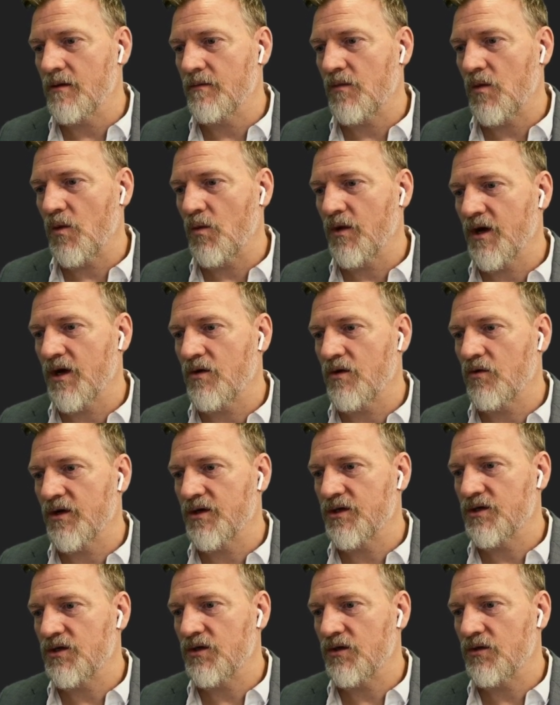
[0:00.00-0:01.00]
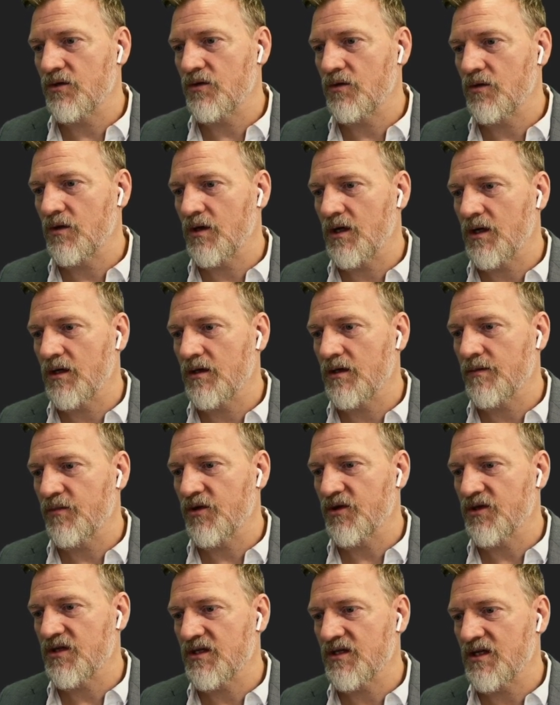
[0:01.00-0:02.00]
we're going to
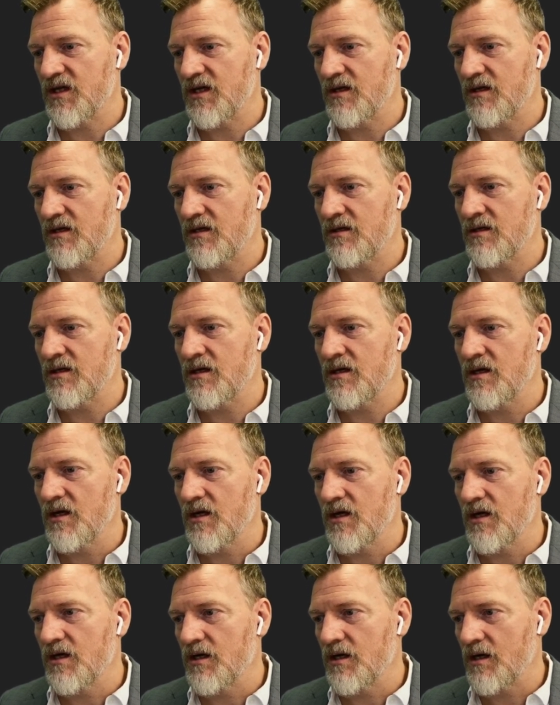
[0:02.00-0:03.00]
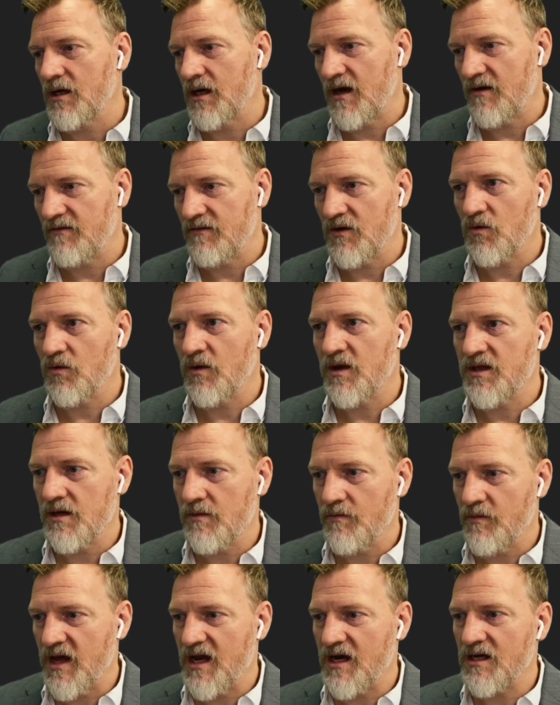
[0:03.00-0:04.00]
put this in, have it run the
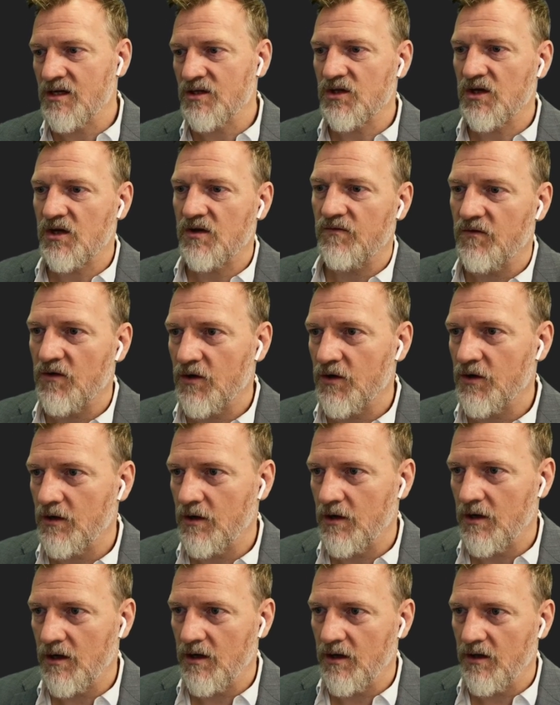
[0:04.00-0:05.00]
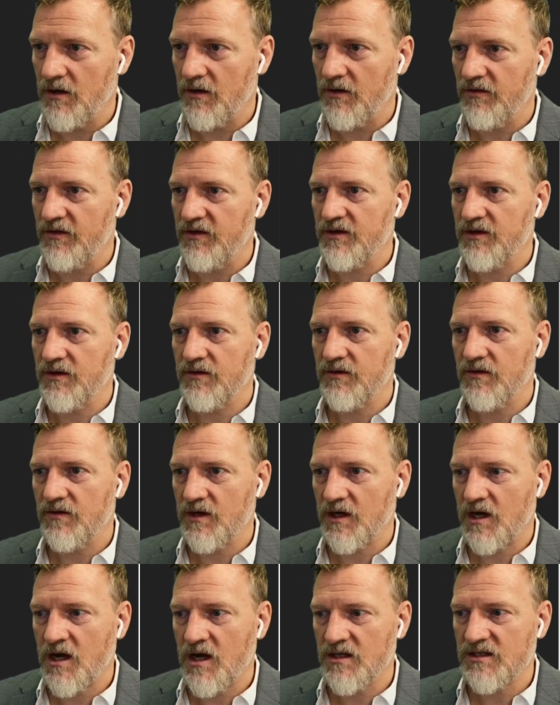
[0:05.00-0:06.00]
embeddings, convert
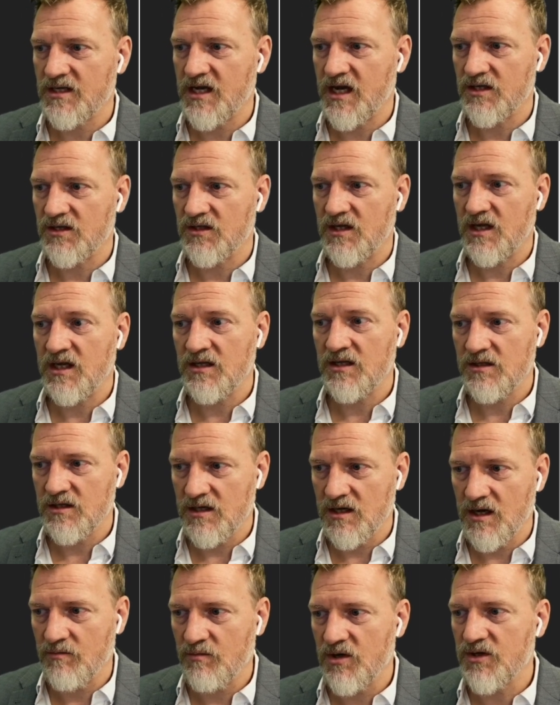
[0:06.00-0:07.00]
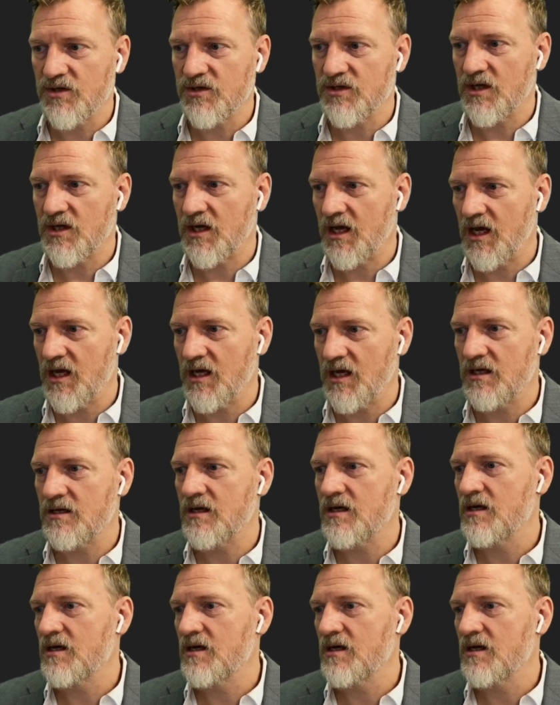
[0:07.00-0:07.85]
the context into numbers again,